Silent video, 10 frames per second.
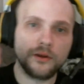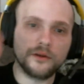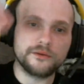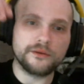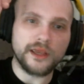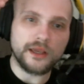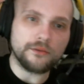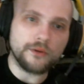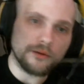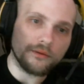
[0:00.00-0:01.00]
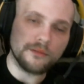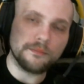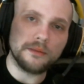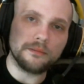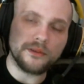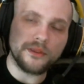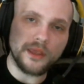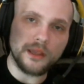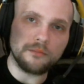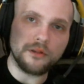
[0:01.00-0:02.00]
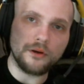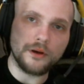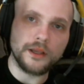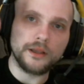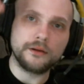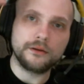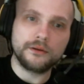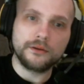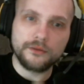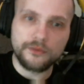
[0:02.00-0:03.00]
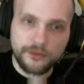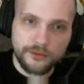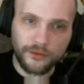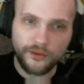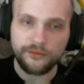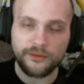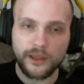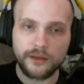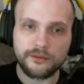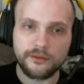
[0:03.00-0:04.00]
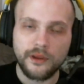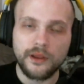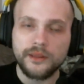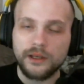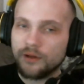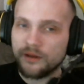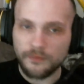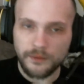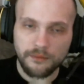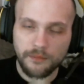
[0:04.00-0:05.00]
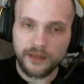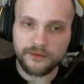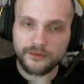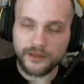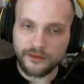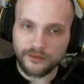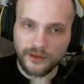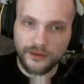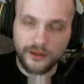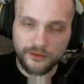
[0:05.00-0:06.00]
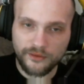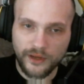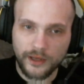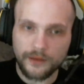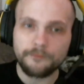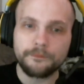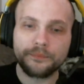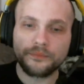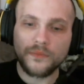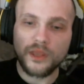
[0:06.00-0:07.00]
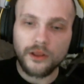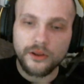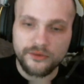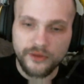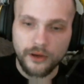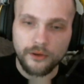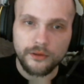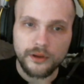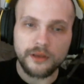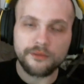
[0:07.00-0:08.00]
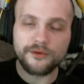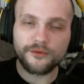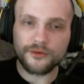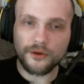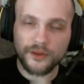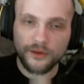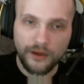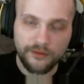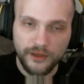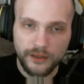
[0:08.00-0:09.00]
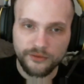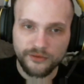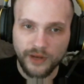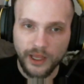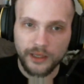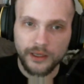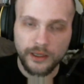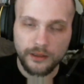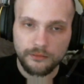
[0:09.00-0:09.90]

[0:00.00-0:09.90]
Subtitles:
so they can work with the people that they employ to do those things. They don't have to be the best, they just need the understanding. So, if you show that you have the understanding,